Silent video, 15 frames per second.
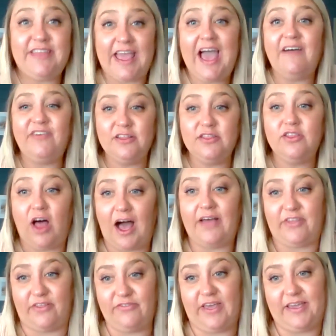have a
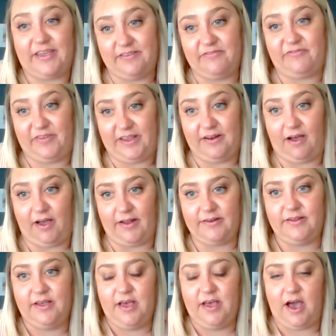lot that they can feed
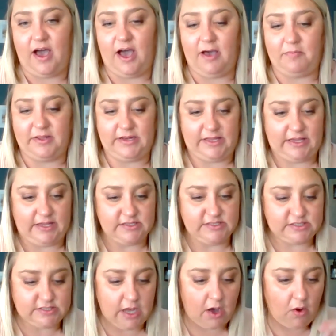on and eat.
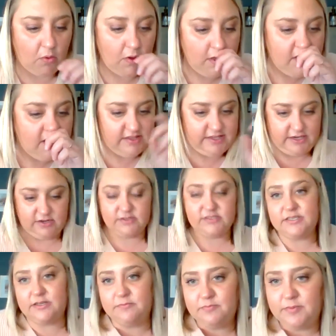So
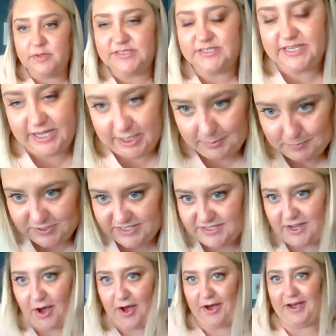here's some tips
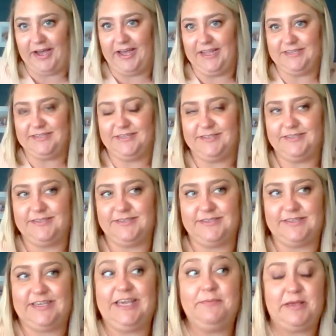on
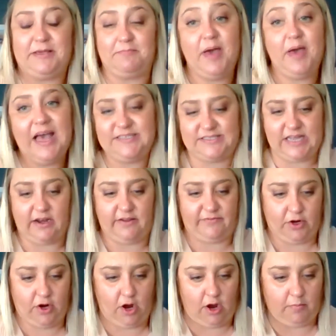keeping pests out of
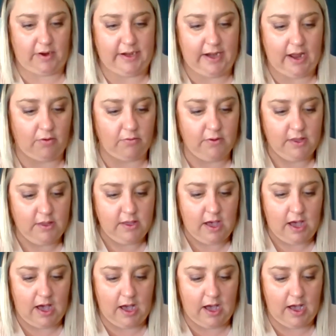your home right now.
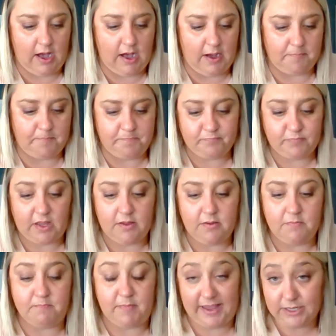
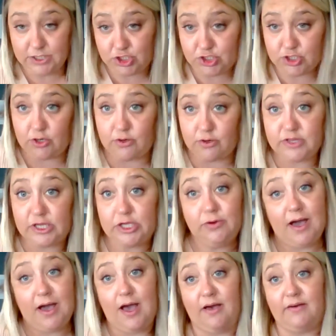Make sure that
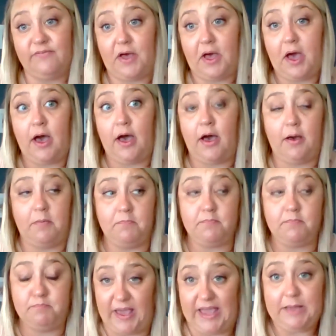you have
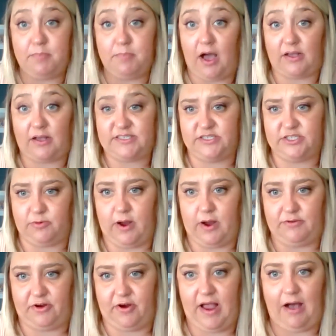bait boxes
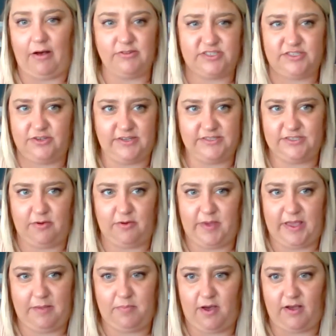around your house. Do you guys know what
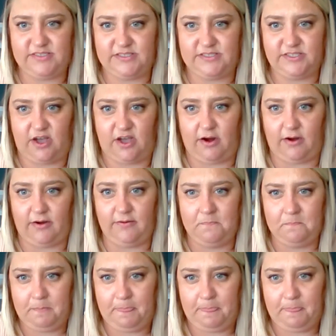bait boxes are?